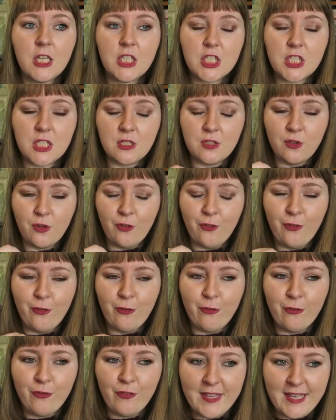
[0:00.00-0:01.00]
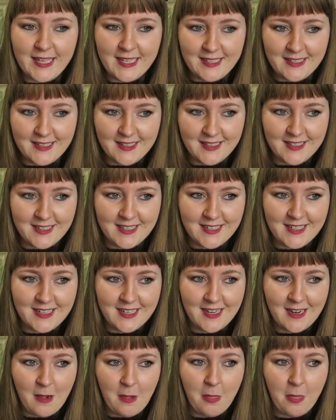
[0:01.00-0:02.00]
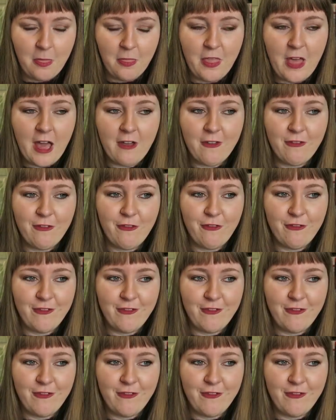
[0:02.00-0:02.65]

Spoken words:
just feel that